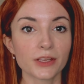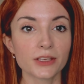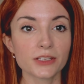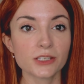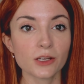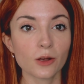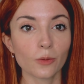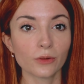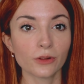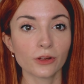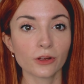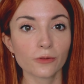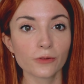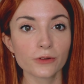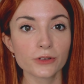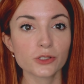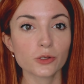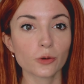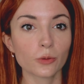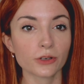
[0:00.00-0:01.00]
So look for
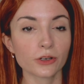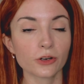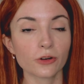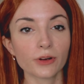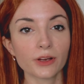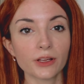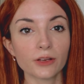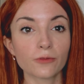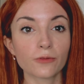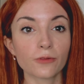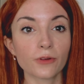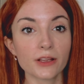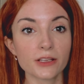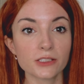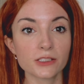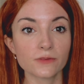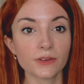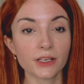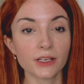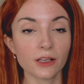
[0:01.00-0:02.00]
short Korean
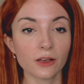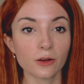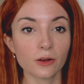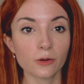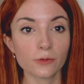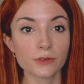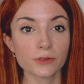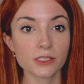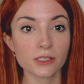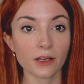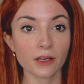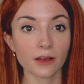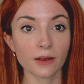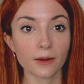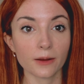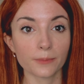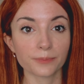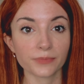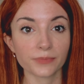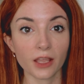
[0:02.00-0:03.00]
phrase videos,
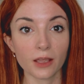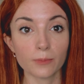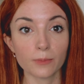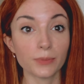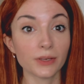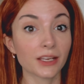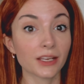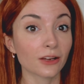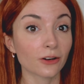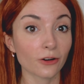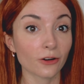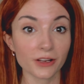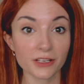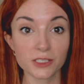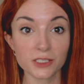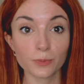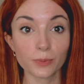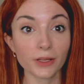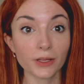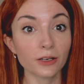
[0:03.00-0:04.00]
beginner
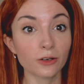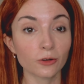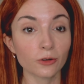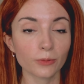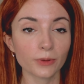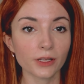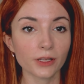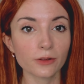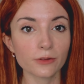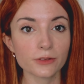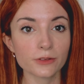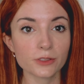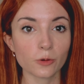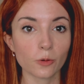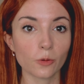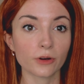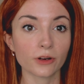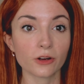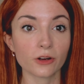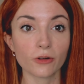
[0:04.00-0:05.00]
explainer reels,
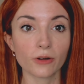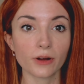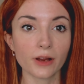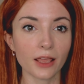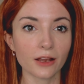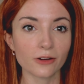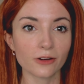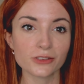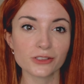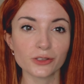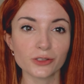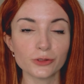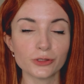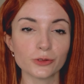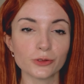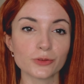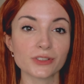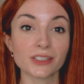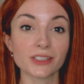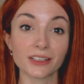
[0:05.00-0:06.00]
or creators who
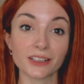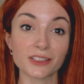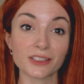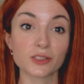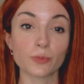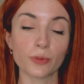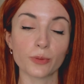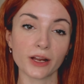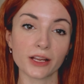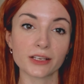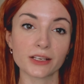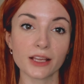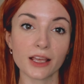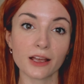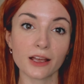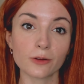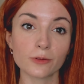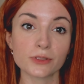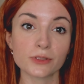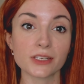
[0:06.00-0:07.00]
do sentence
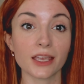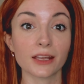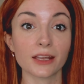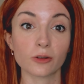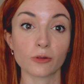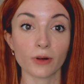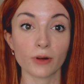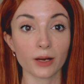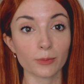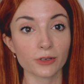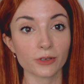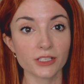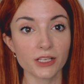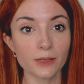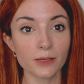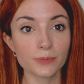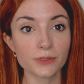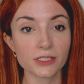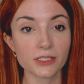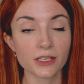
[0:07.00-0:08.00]
breakdowns and grammar
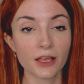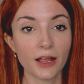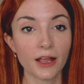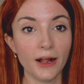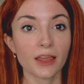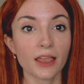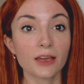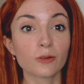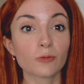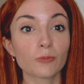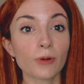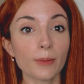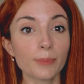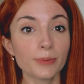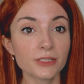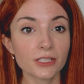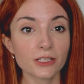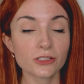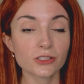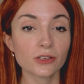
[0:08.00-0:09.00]
tips. And
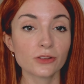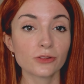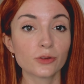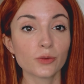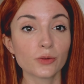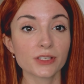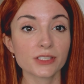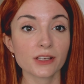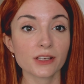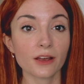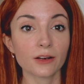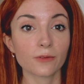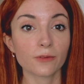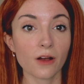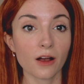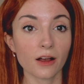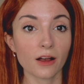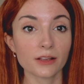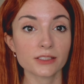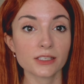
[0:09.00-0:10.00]
repetition through this kind of
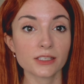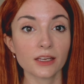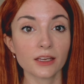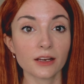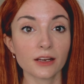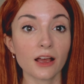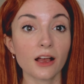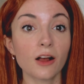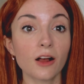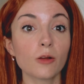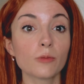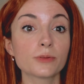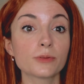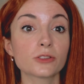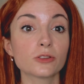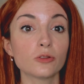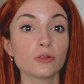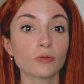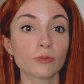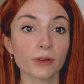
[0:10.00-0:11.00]
content helps
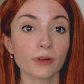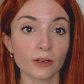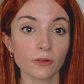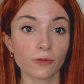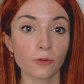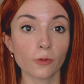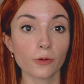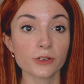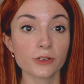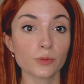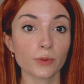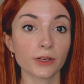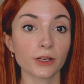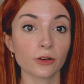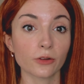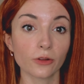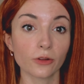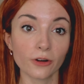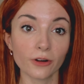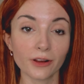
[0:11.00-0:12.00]
to reinforce what
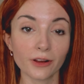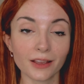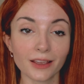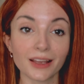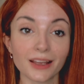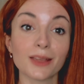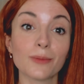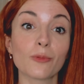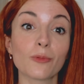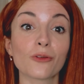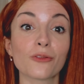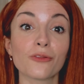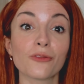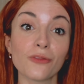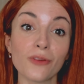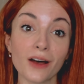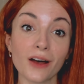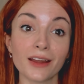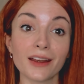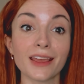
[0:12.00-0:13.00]
you're learning in a more
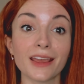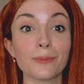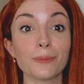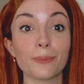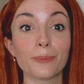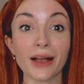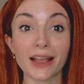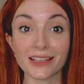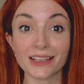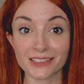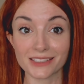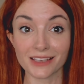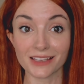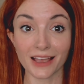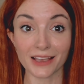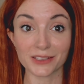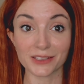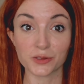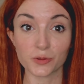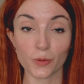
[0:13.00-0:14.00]
fun and
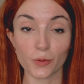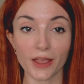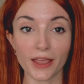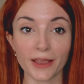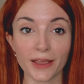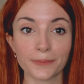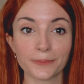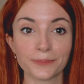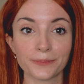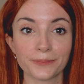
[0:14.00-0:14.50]
bite-sized way.